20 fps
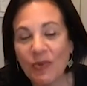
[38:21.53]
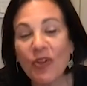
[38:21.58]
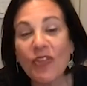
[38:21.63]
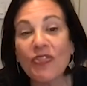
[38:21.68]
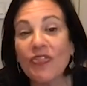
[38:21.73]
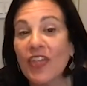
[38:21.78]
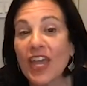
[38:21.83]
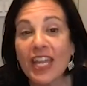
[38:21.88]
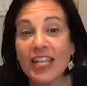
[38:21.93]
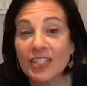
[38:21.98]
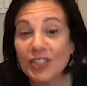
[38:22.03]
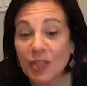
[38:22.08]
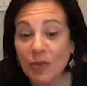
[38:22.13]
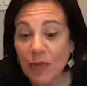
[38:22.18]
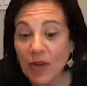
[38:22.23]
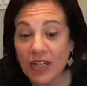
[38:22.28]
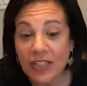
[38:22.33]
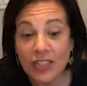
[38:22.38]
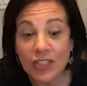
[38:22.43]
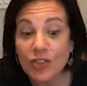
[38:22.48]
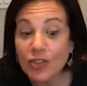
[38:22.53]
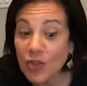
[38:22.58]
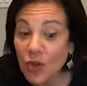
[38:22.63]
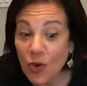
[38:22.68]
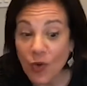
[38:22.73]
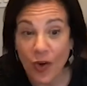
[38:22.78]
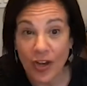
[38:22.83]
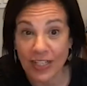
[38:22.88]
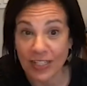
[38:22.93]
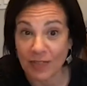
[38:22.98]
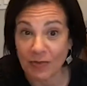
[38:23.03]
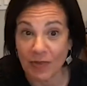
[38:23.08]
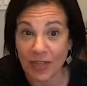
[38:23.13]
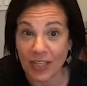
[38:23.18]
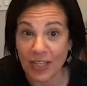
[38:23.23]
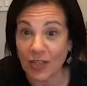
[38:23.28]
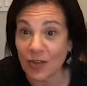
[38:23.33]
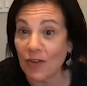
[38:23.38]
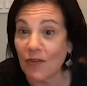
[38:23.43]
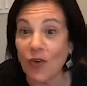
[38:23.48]
Well, thanks so much. So great to
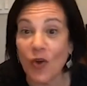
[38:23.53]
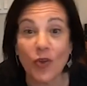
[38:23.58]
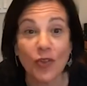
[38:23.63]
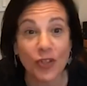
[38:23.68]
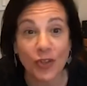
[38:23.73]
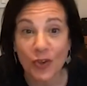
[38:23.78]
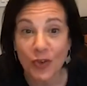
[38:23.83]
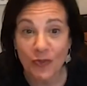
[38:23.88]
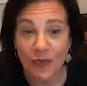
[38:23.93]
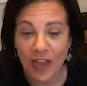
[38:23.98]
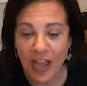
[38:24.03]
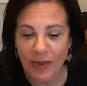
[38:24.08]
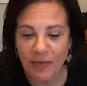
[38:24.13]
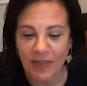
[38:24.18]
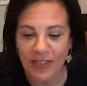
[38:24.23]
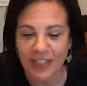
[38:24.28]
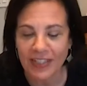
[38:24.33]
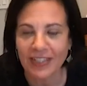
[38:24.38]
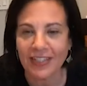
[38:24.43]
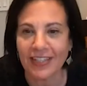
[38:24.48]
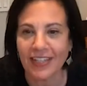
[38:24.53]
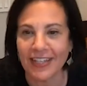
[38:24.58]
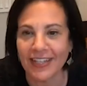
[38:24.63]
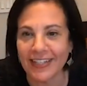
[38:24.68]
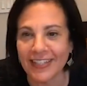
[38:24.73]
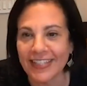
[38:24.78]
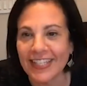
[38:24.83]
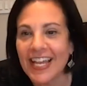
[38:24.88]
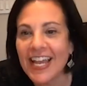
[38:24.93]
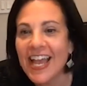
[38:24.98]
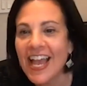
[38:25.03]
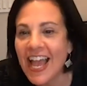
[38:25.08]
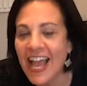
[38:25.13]
meet you. I've only heard fabulous things.